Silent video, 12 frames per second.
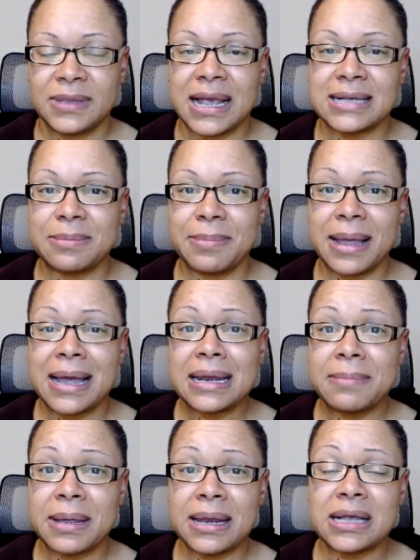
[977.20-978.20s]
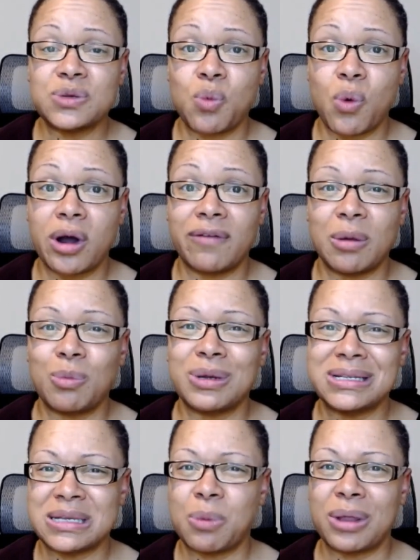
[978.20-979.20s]
Yes, abandonment is one of them
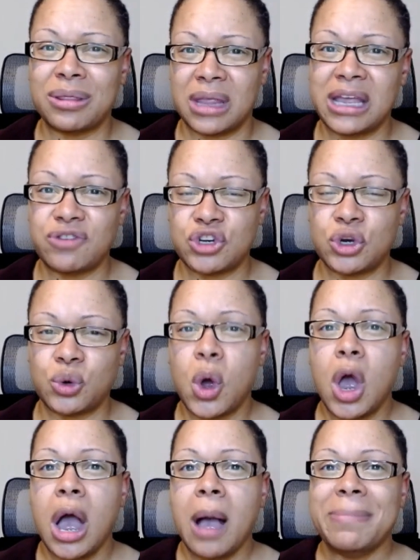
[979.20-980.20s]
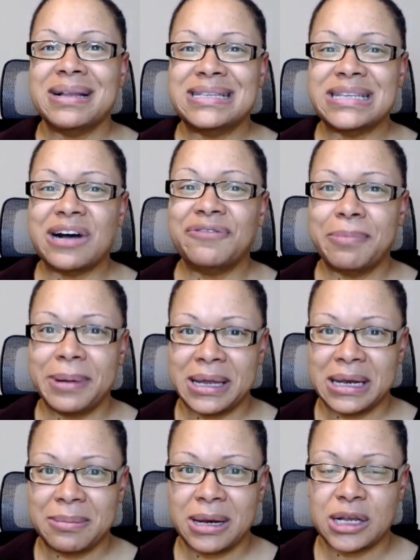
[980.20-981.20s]
when someone leaves you, but self
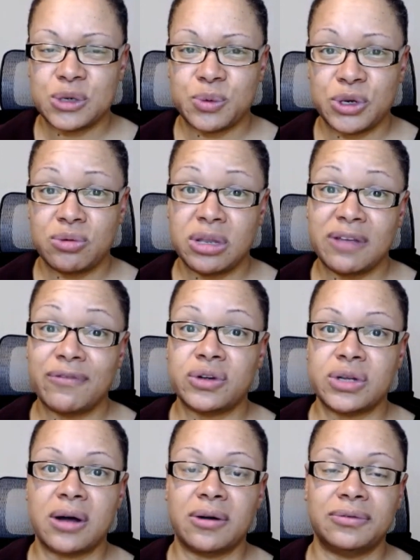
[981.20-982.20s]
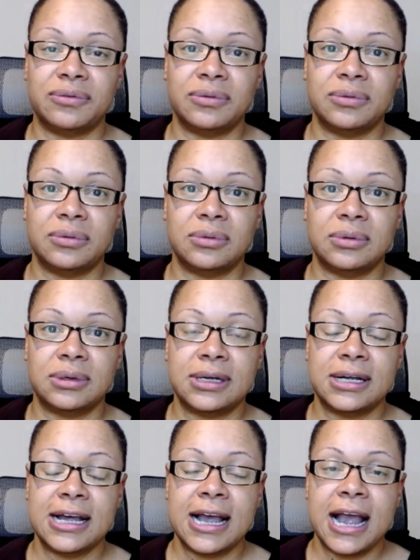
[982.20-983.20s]
abandonment is when you leave yourself.
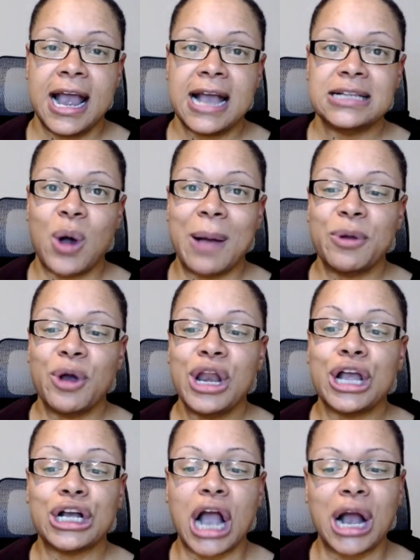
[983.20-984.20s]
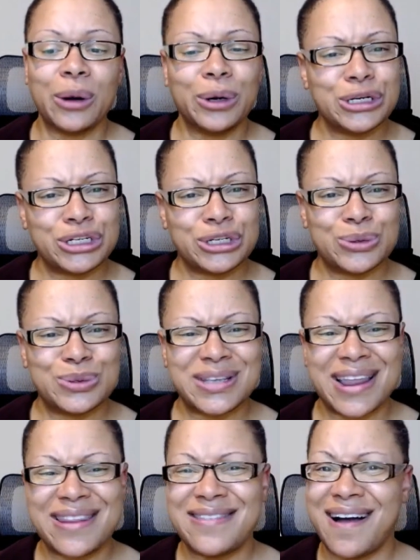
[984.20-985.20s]
And so I'm going to encourage you
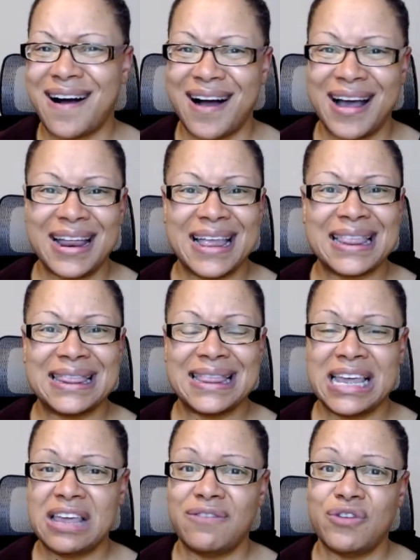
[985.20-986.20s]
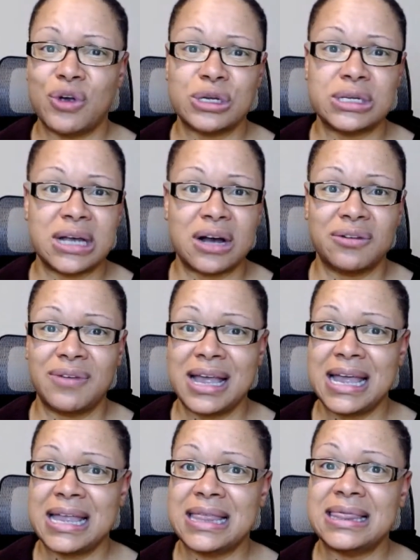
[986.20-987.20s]
to not leave yourself
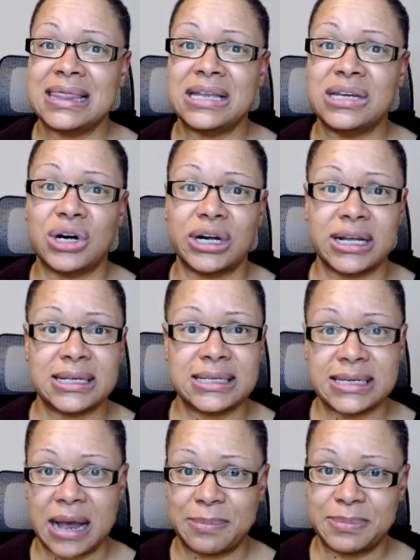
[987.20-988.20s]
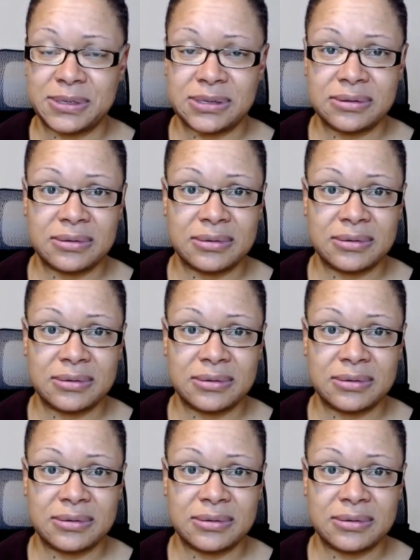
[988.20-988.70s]
in the darkest depths.